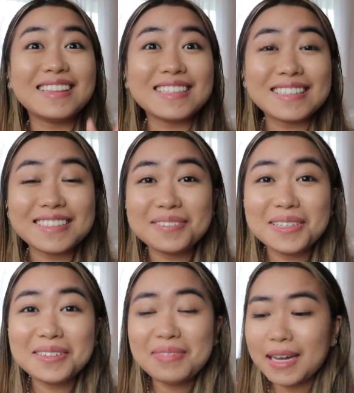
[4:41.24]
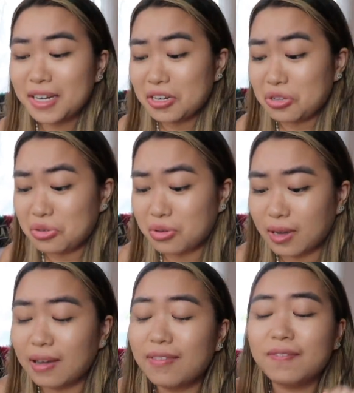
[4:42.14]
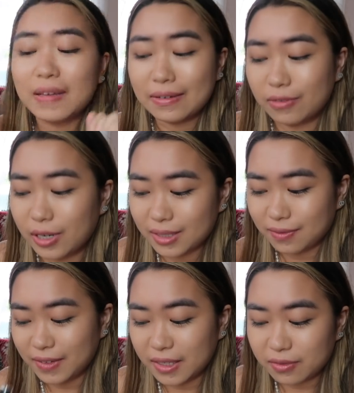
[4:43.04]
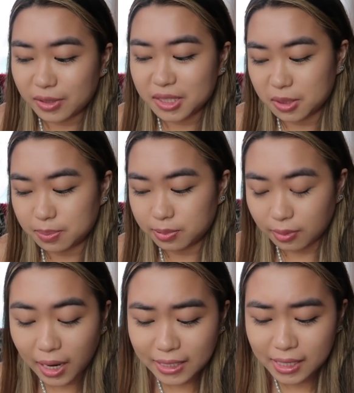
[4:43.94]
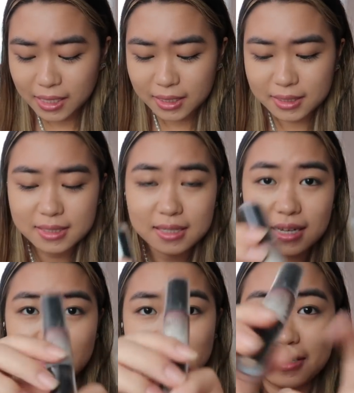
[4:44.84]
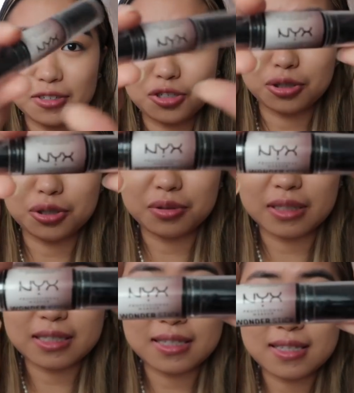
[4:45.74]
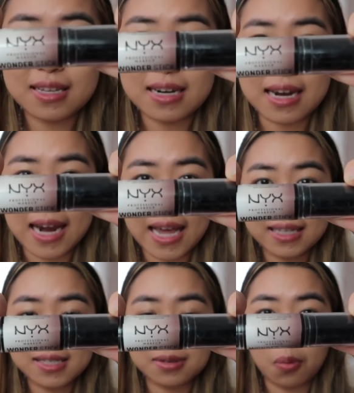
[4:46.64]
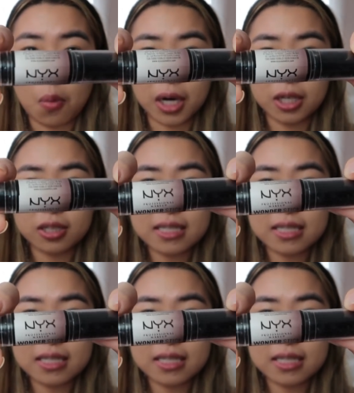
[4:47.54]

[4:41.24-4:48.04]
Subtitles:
This is one of my new favorite products and I need to show you. This is the NYX Wonder